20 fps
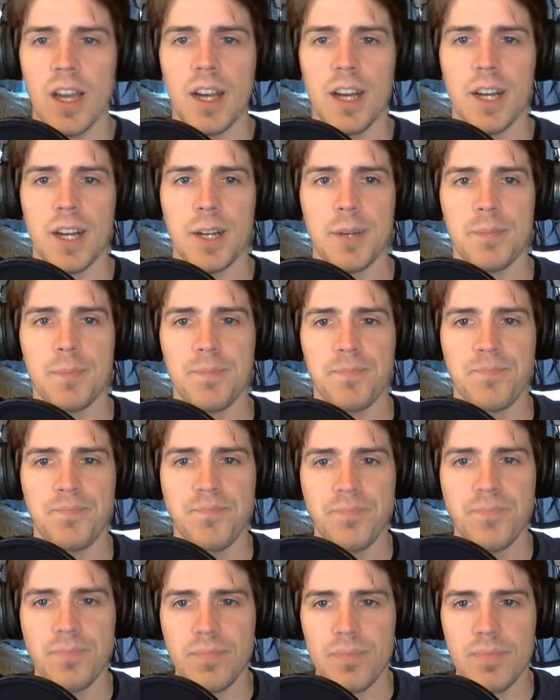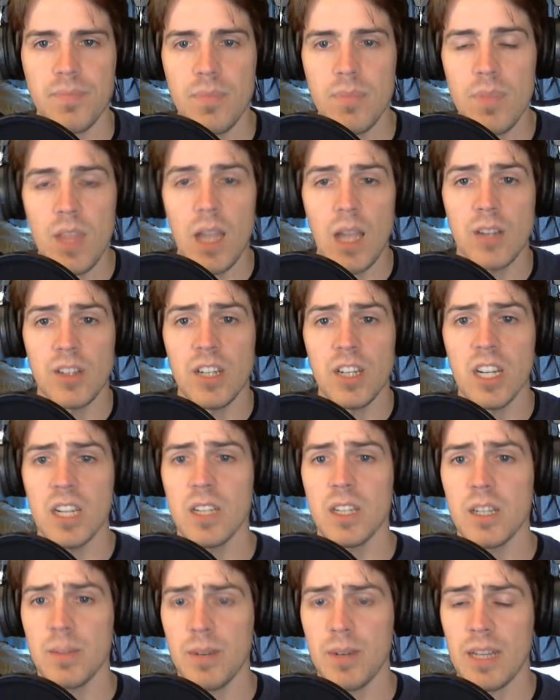Um, I was
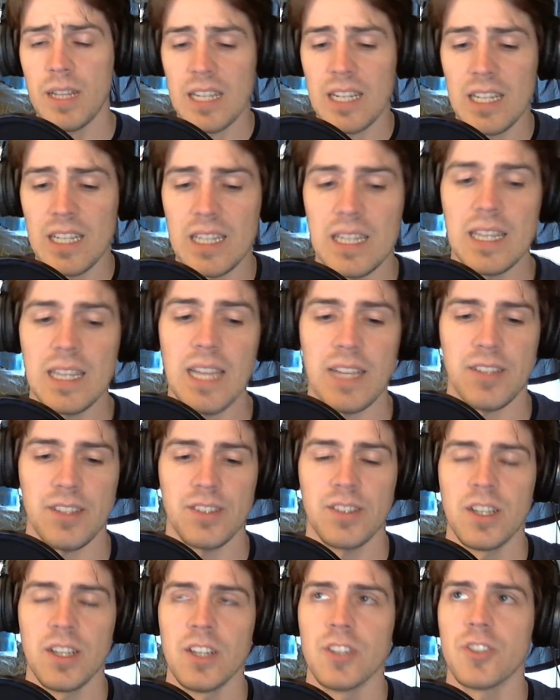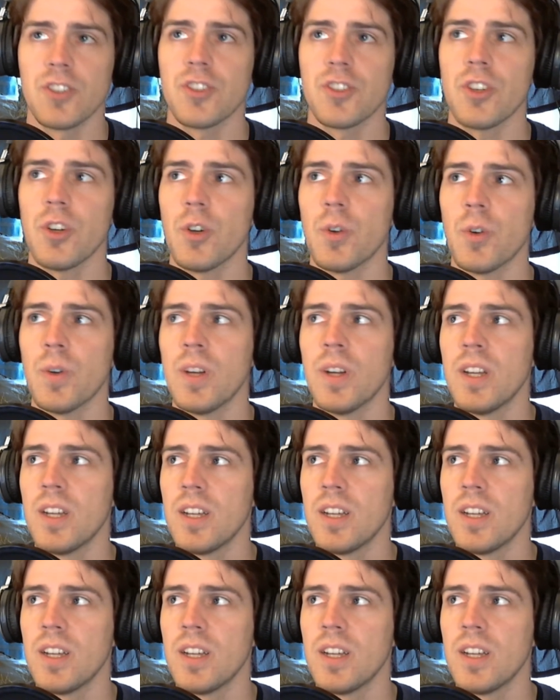hitting him a little less, so